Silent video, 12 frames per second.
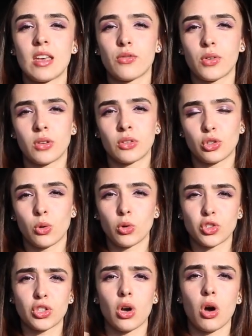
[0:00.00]
if I want to go
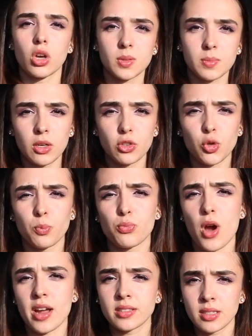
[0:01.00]
to the hospital to
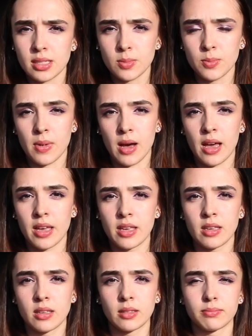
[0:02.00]
practice
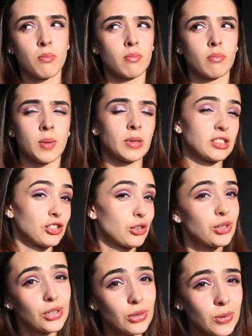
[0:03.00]
my
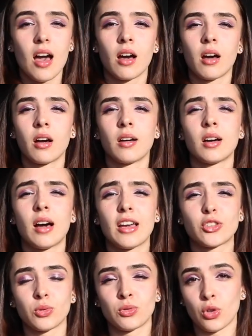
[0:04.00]
material, I
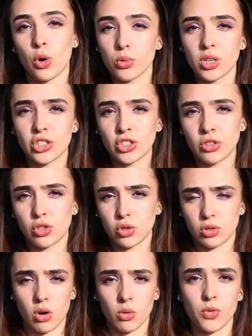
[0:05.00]
should know Russian to
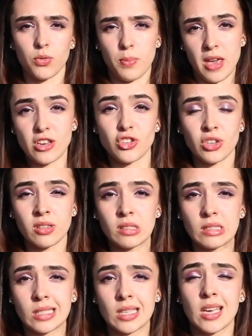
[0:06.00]
talk with
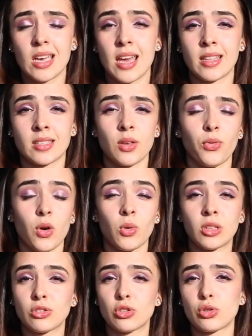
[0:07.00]
patients. And if I
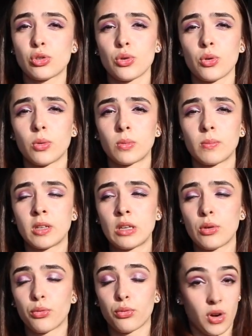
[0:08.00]
wanted to do
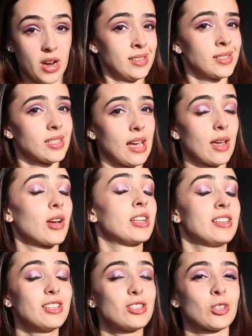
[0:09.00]
new friends, I
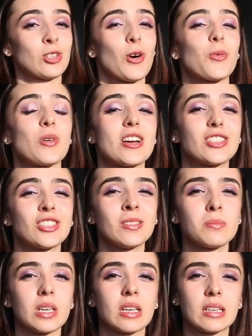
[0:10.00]
need to know
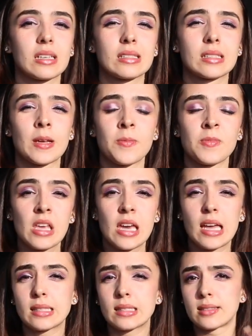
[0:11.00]
Russian, because
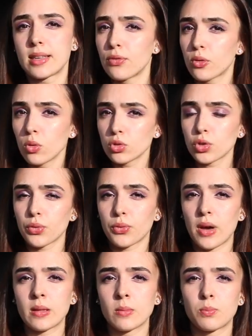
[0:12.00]
it's difficult to
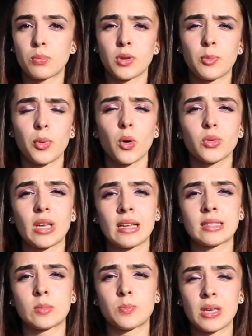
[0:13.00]
find people
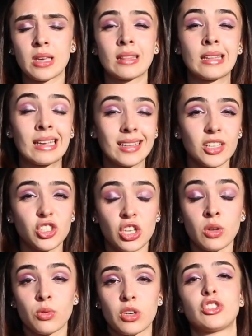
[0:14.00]
that speak in English
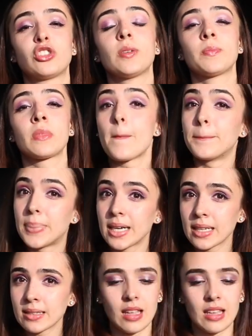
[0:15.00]
in Russia.
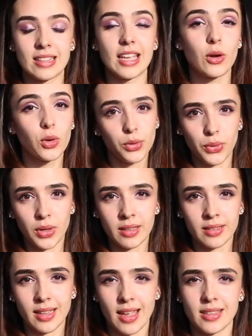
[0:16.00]
But the good
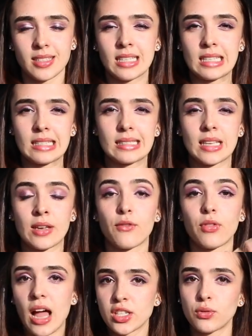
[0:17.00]
thing that is in
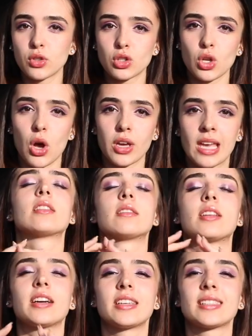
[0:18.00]
Vladivostok,
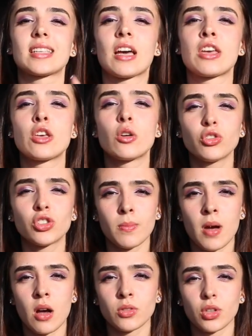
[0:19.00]
there is a huge
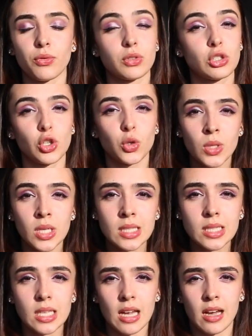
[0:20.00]
amount of students,